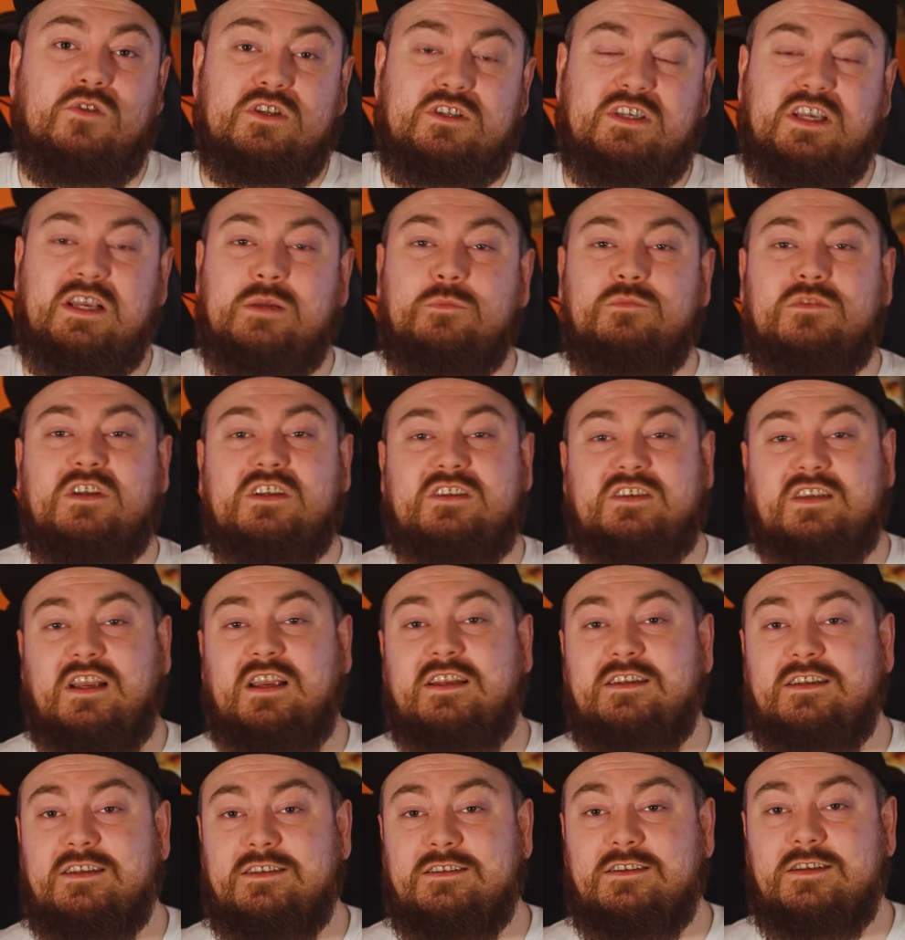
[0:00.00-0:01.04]
the team
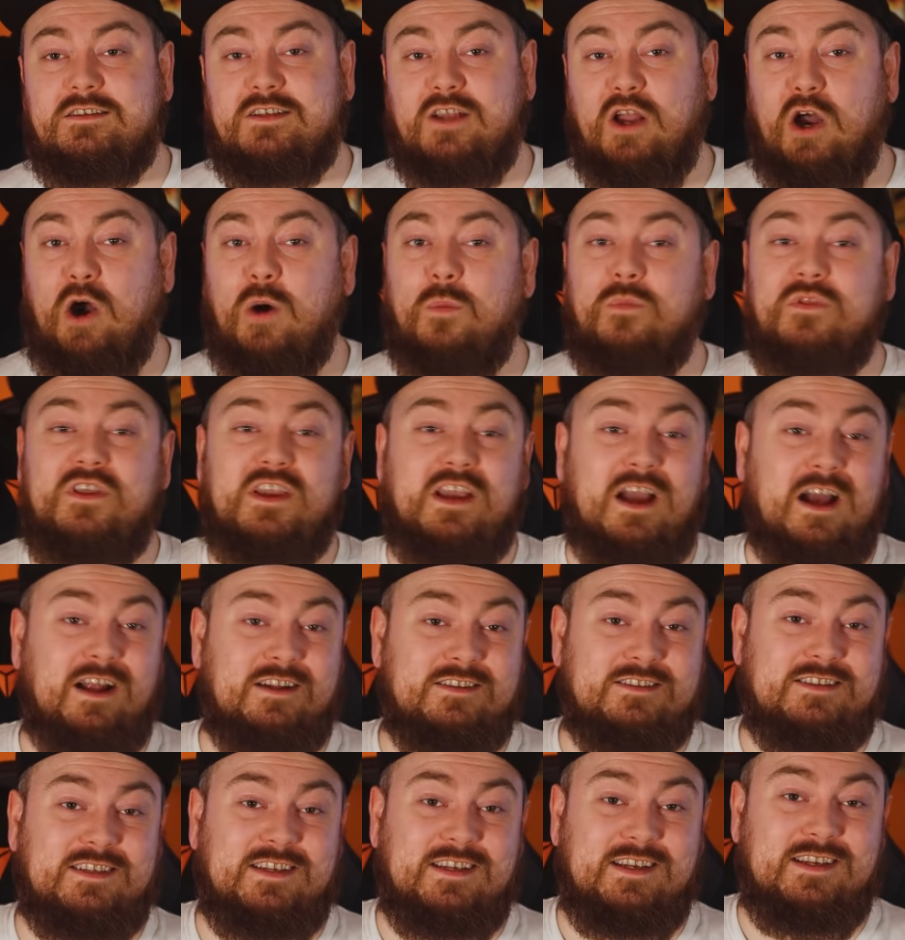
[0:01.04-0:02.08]
decided to up the
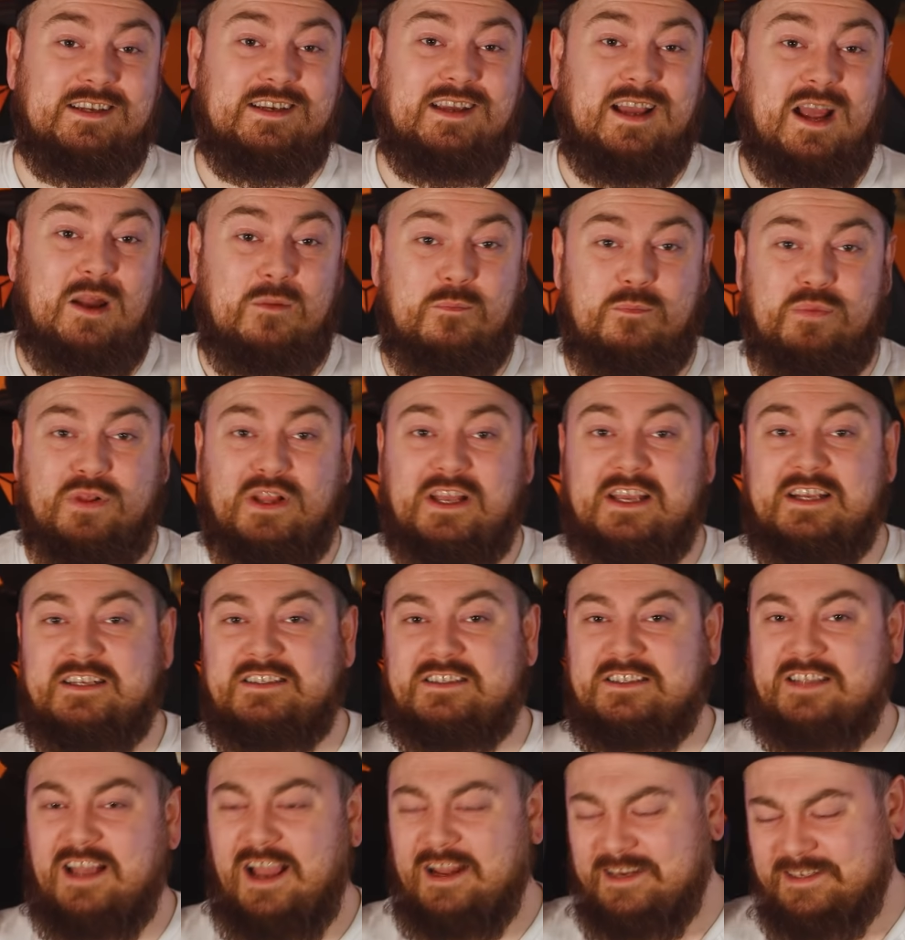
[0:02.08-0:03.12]
ante and
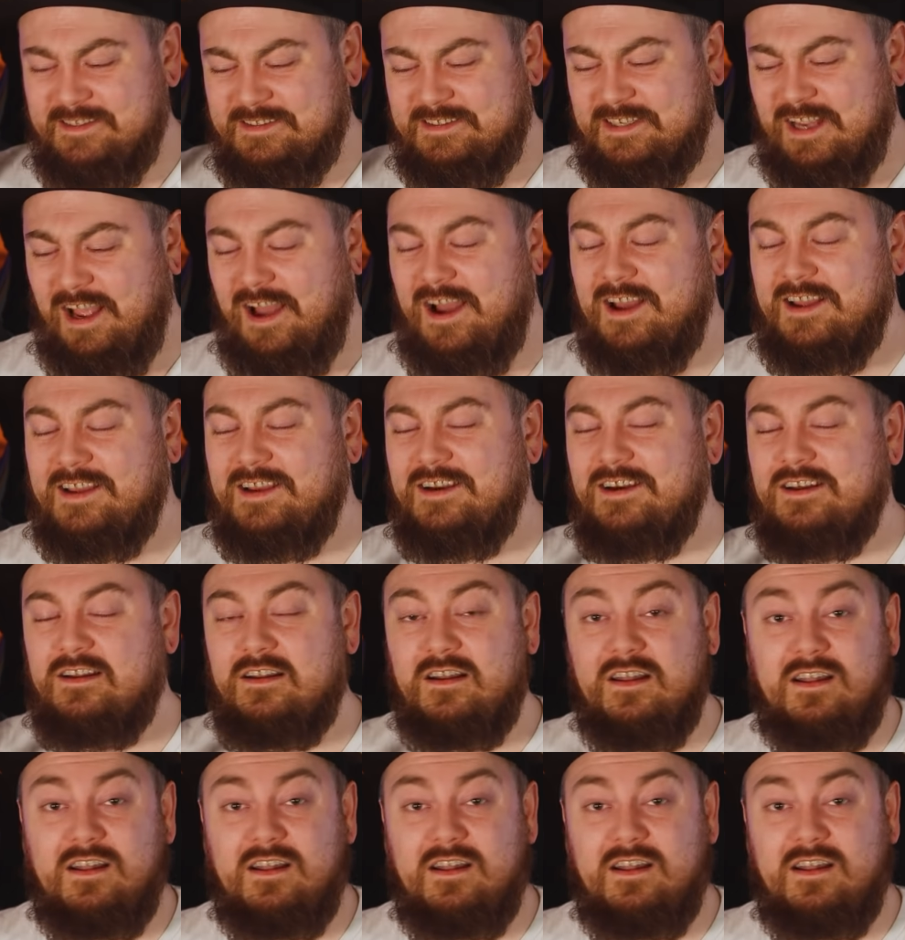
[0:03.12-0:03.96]
placed an entire